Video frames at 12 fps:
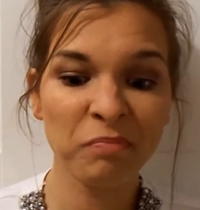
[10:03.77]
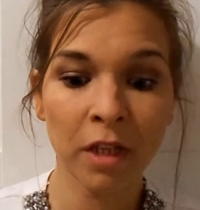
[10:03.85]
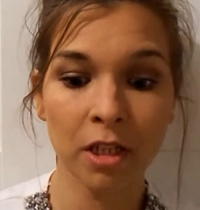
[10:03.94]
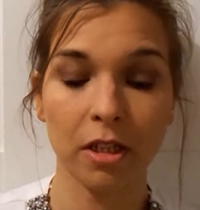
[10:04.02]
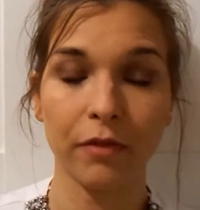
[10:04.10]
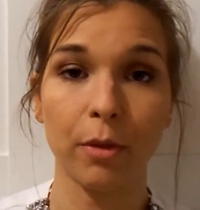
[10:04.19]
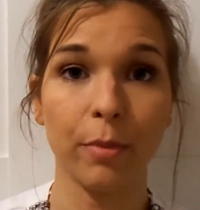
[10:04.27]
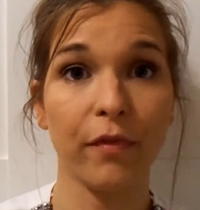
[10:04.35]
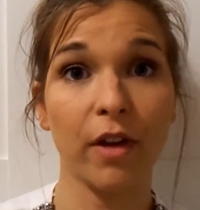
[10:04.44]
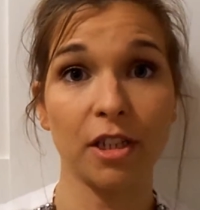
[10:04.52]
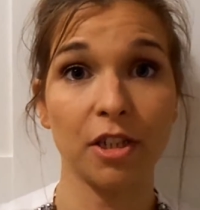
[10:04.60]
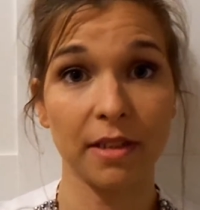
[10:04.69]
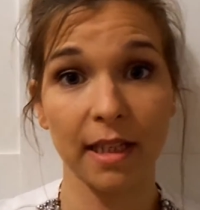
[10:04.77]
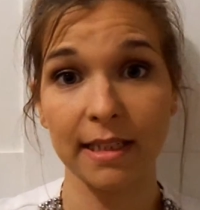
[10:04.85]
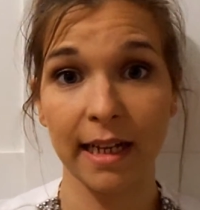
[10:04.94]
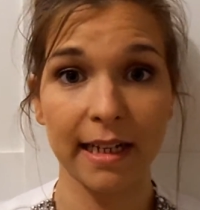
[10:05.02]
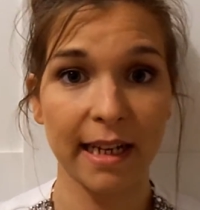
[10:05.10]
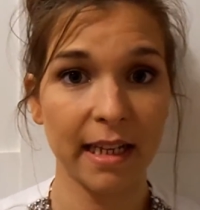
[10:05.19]
So if you prefer to use that
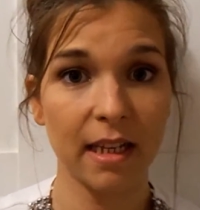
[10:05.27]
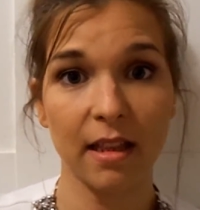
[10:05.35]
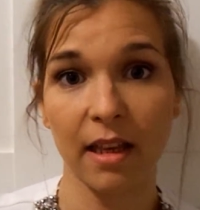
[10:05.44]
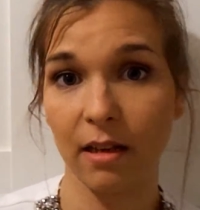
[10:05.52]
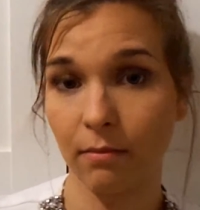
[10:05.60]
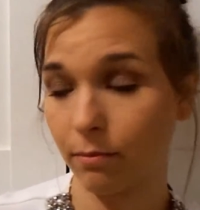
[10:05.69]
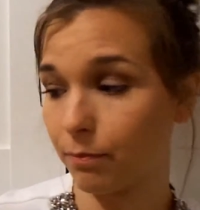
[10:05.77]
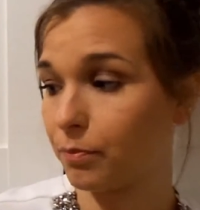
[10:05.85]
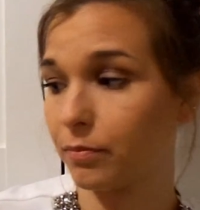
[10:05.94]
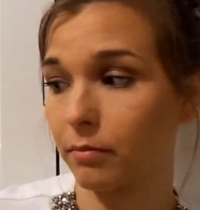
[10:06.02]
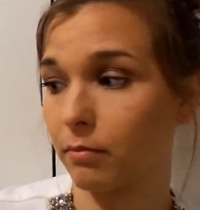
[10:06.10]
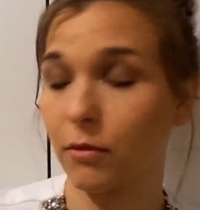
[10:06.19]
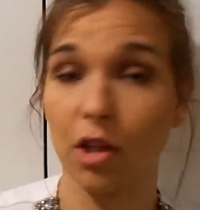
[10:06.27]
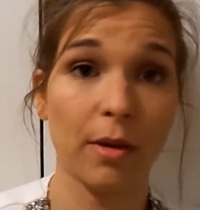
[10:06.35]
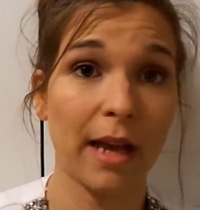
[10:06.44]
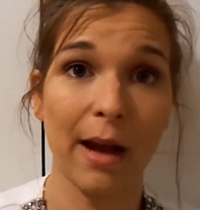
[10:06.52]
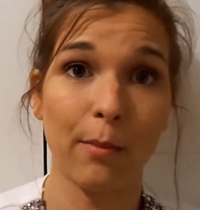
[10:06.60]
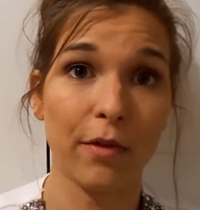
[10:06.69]
technique, then you
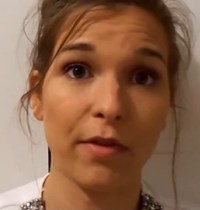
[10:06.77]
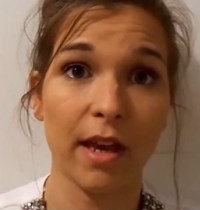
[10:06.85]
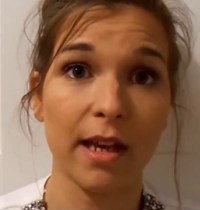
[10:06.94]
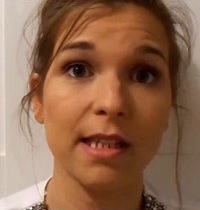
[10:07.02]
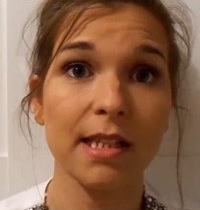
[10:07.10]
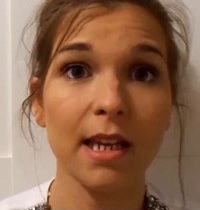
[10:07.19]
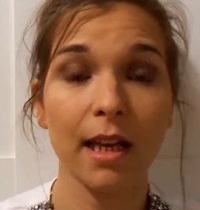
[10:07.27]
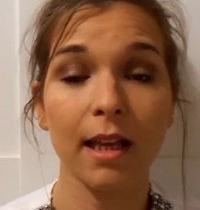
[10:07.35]
can with this.